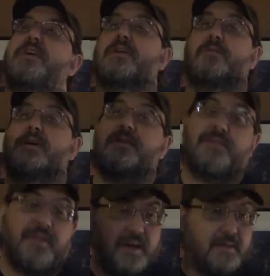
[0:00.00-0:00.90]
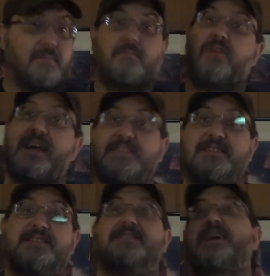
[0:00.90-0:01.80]
with
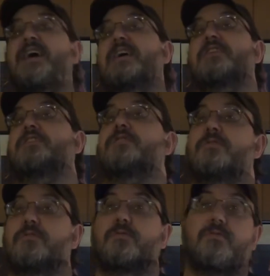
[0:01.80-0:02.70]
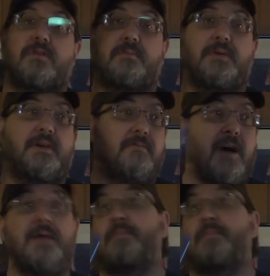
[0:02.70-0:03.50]
breasts, and you would be right,